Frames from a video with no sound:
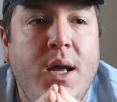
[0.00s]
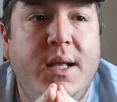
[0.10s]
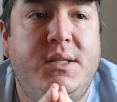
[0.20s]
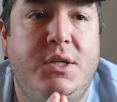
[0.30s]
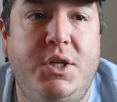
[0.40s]

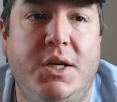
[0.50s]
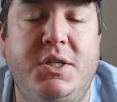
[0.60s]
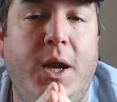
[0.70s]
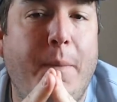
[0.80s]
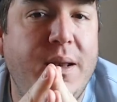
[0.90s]
and
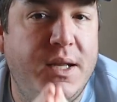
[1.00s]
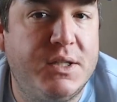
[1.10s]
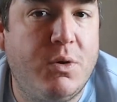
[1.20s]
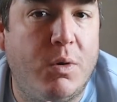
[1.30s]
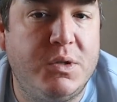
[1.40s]
suggested on my
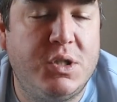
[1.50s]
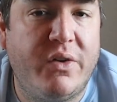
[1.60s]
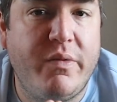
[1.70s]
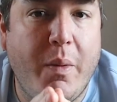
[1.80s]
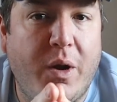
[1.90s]
Discord
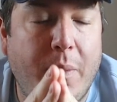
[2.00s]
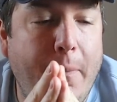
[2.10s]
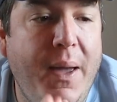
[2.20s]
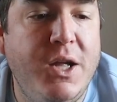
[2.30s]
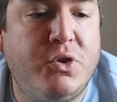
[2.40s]
server by one of
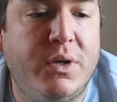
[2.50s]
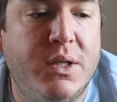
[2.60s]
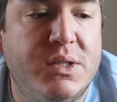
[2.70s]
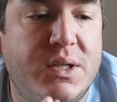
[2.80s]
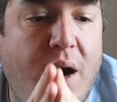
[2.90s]
my
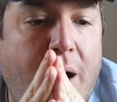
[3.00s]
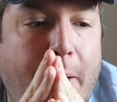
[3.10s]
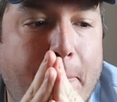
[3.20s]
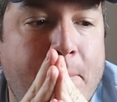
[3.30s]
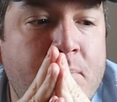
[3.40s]
patrons.
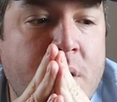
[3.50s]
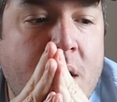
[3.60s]
Um,